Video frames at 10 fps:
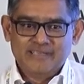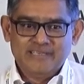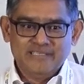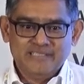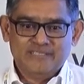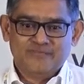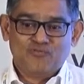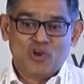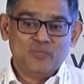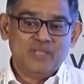is
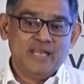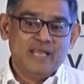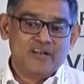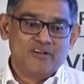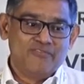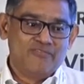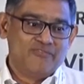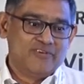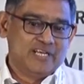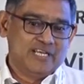from the layer of